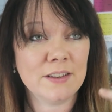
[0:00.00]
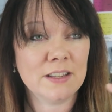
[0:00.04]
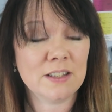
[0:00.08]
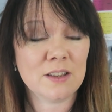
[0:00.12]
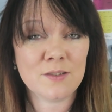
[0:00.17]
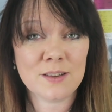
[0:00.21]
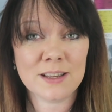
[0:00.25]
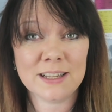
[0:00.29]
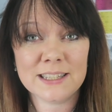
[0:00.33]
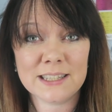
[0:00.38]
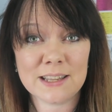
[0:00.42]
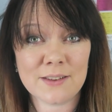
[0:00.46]
It's
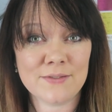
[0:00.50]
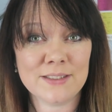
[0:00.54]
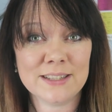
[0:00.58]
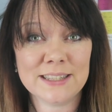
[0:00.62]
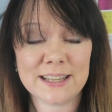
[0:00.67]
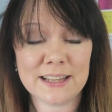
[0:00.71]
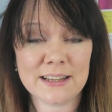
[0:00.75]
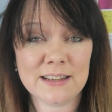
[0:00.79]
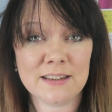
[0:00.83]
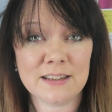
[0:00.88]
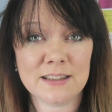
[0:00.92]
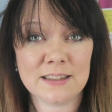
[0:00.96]
only seven
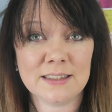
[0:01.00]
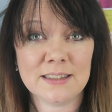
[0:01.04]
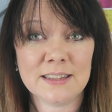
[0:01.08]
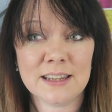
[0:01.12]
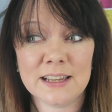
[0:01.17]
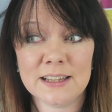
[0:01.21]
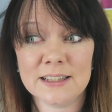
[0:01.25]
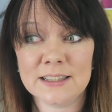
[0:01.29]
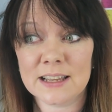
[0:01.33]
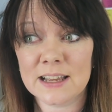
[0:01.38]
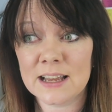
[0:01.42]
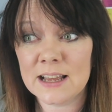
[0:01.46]

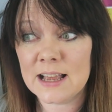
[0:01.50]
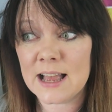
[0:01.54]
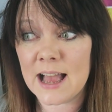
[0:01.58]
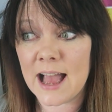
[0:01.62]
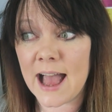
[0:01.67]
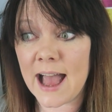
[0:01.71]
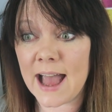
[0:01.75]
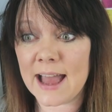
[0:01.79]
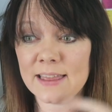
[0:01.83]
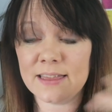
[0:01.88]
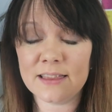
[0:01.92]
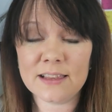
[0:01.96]
sentences,
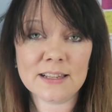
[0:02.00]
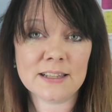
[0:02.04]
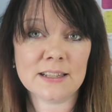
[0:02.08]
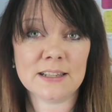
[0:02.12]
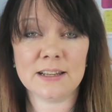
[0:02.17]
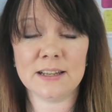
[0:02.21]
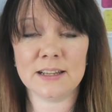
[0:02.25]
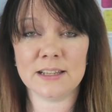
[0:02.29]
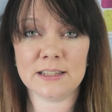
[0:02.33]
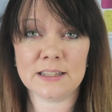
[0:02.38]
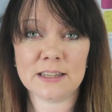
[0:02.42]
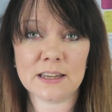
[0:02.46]
and this is
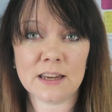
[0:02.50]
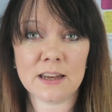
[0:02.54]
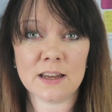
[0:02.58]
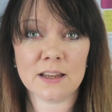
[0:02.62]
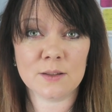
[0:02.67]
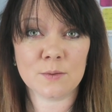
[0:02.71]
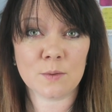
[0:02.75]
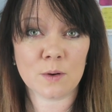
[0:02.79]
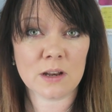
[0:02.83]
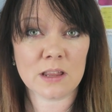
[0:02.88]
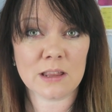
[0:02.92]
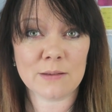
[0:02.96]
listed
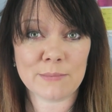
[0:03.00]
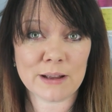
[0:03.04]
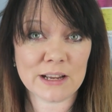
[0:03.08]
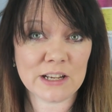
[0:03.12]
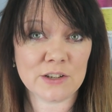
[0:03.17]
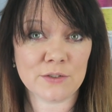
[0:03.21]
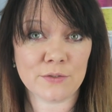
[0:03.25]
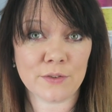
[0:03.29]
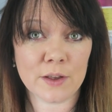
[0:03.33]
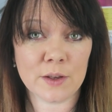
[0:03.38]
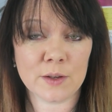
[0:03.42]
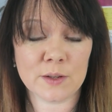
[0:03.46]
as one of the
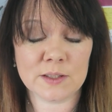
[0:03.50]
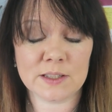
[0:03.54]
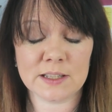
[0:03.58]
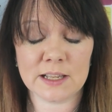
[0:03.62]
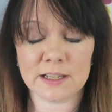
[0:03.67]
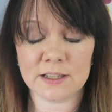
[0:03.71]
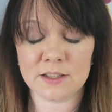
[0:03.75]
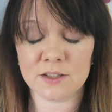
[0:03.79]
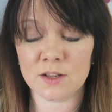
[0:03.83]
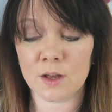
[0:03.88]
major focuses.